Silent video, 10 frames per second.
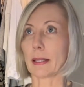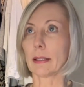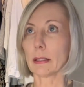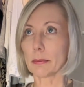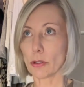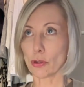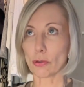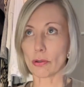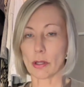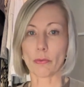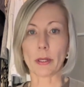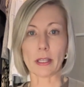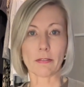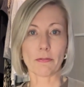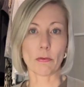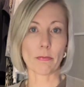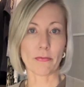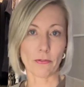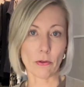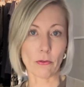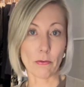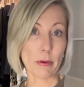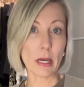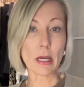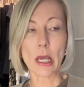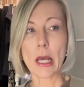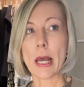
a little bit shorter week for me,